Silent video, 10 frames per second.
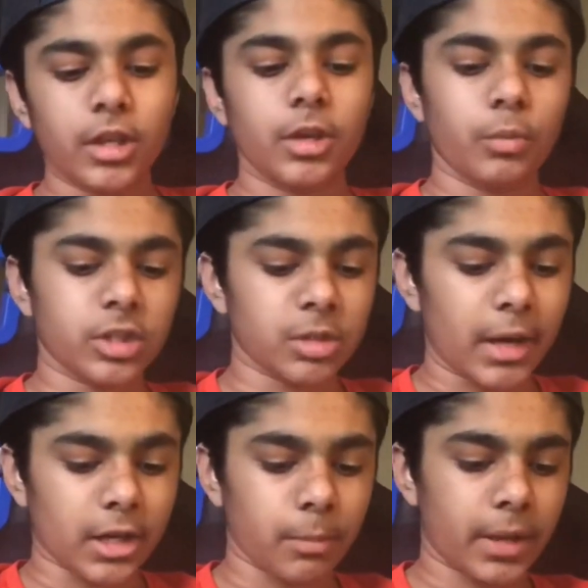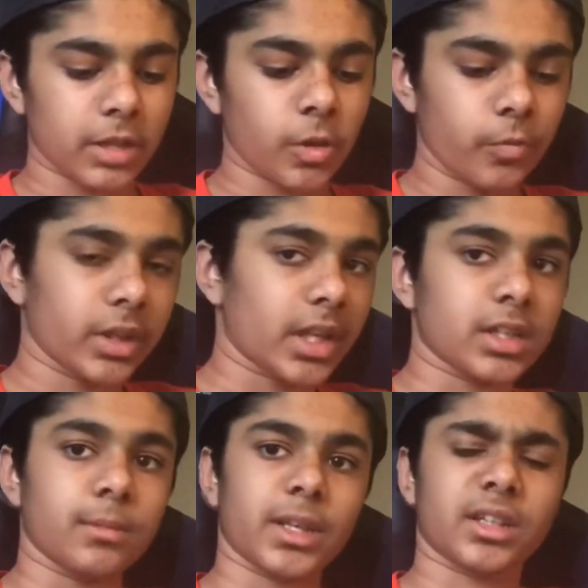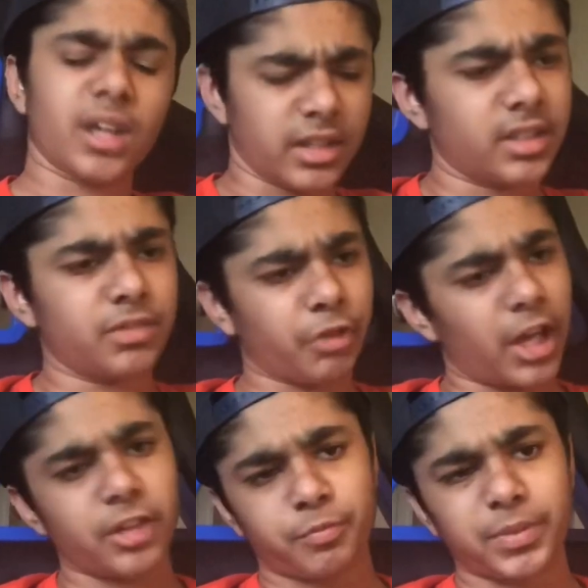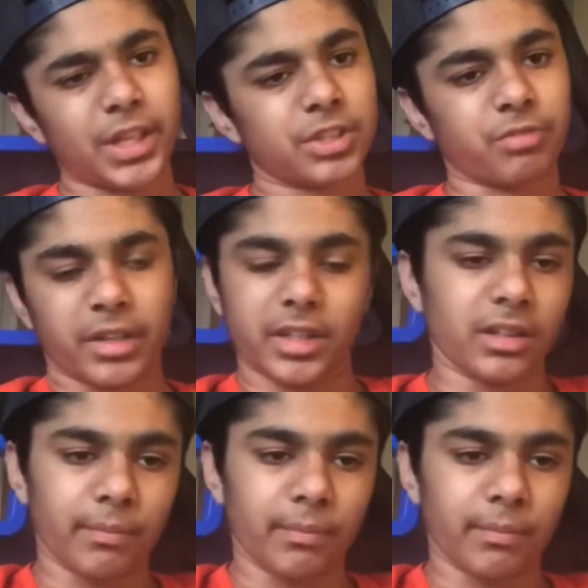with some icon packs. Hopefully we can get some like 95 plus rated.